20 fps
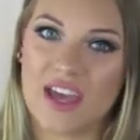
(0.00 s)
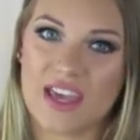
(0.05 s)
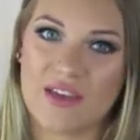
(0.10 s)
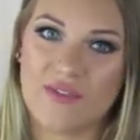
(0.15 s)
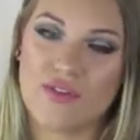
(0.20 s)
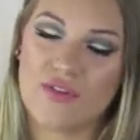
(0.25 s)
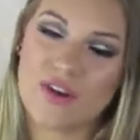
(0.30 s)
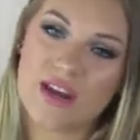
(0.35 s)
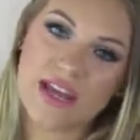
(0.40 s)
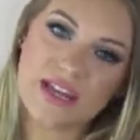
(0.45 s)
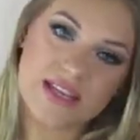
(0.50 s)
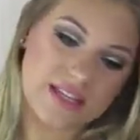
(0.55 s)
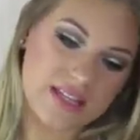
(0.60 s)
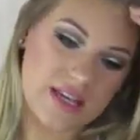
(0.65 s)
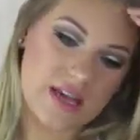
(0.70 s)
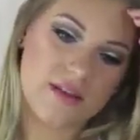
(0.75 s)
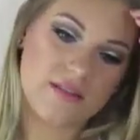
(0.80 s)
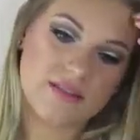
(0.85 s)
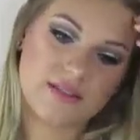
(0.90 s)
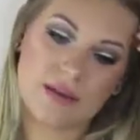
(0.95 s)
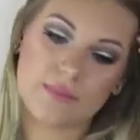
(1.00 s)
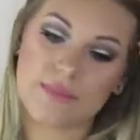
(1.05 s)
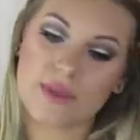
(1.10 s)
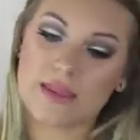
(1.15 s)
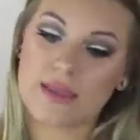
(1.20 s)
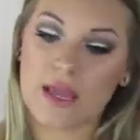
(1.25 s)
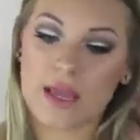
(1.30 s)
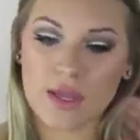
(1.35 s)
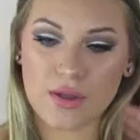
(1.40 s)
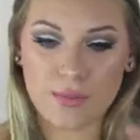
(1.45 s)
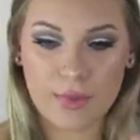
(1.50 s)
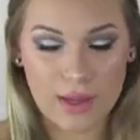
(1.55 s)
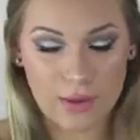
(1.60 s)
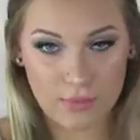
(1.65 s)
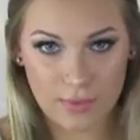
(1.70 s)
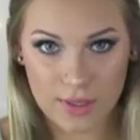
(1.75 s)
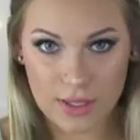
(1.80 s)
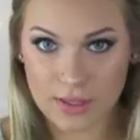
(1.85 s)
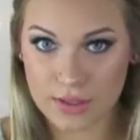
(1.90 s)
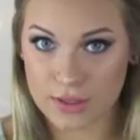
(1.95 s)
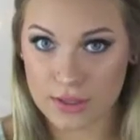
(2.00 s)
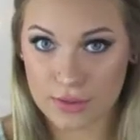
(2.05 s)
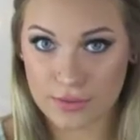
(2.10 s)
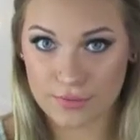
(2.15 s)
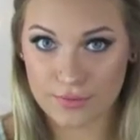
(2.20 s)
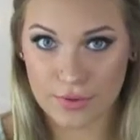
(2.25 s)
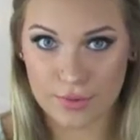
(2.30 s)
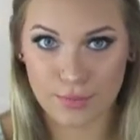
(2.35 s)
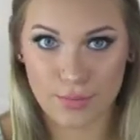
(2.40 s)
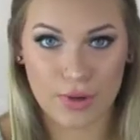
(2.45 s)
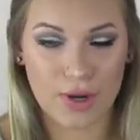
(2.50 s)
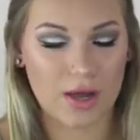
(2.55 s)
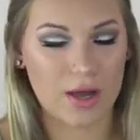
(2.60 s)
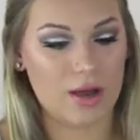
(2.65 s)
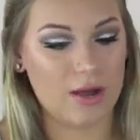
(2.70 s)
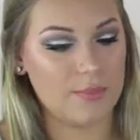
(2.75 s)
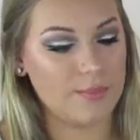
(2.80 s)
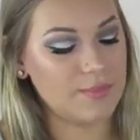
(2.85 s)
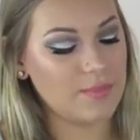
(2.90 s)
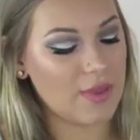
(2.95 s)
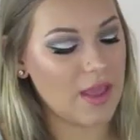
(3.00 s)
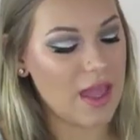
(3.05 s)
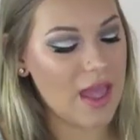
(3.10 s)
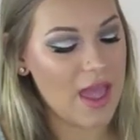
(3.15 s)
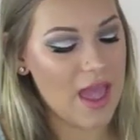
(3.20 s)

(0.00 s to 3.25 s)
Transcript: give you an idea of something that you might want to do for prom.